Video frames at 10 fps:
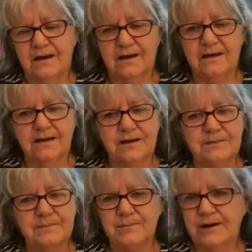
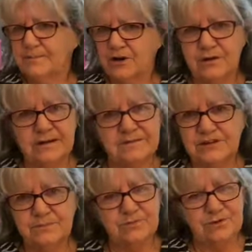um, but I'm not going to have
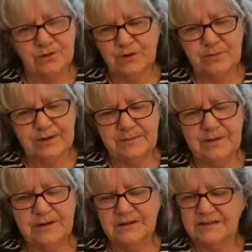tea before I go to bed
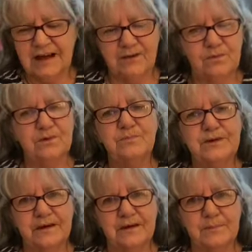because I will
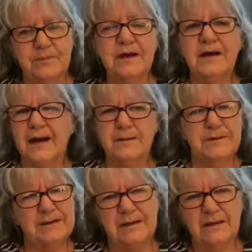be up. I
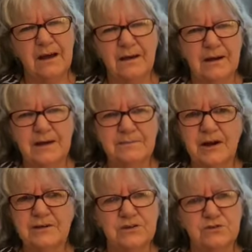mean, not, I'm
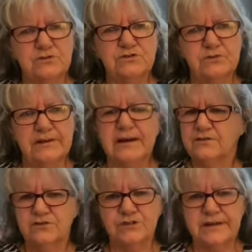not usually, I
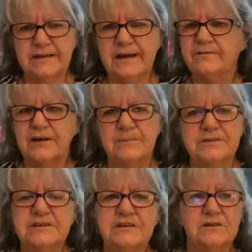usually can have a cup of
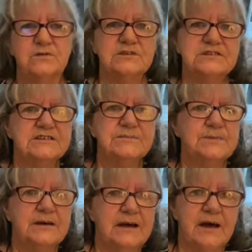tea and go to sleep,
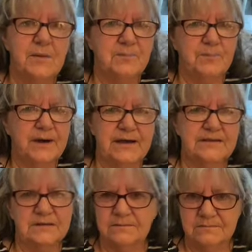but
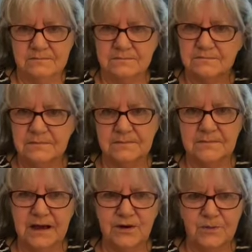
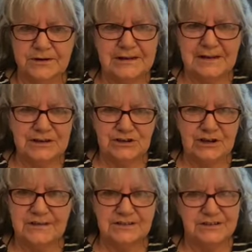I don't want to take any
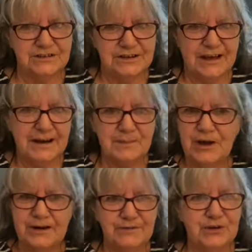chances. And I'm
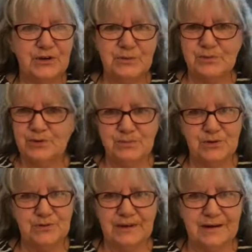not even going to put a
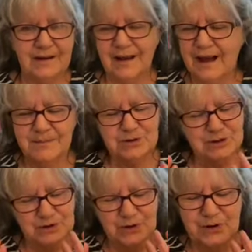movie on. I'm just
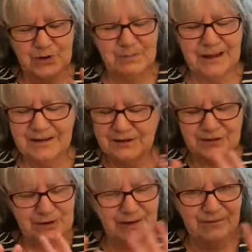going to go to bed,
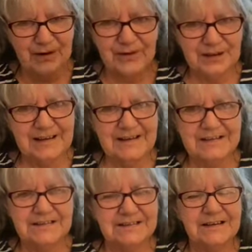turn off all the
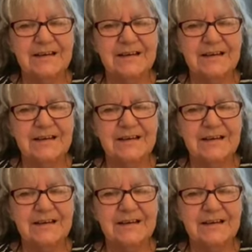lights,